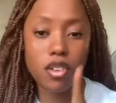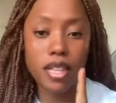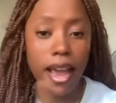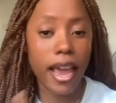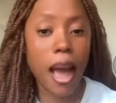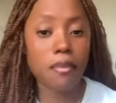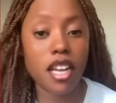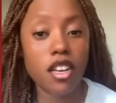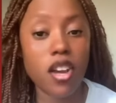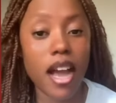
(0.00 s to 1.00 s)
Today,
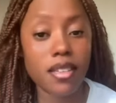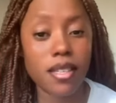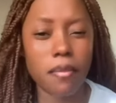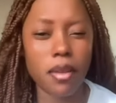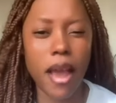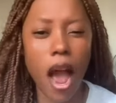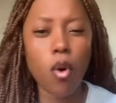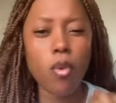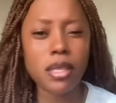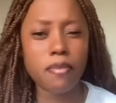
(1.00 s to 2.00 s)
I'm telling you guys something.
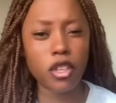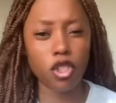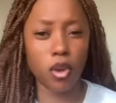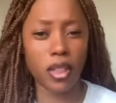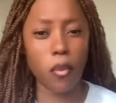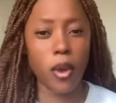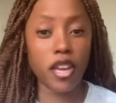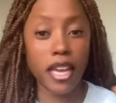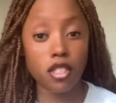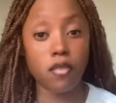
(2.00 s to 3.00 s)
I always make sure that
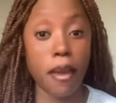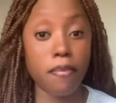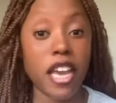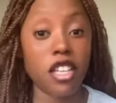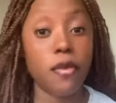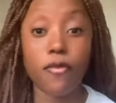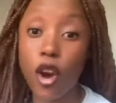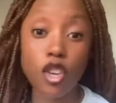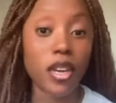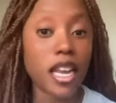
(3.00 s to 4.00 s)
when you get to my page,
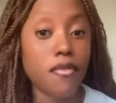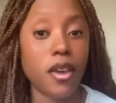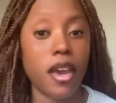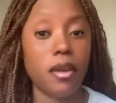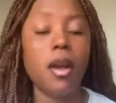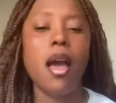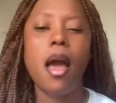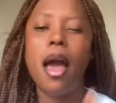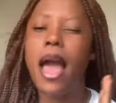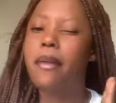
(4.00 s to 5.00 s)
before you leave here,
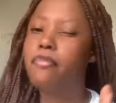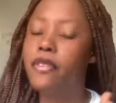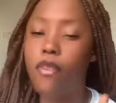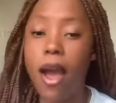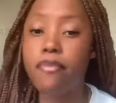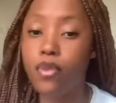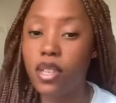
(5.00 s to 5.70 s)
and before I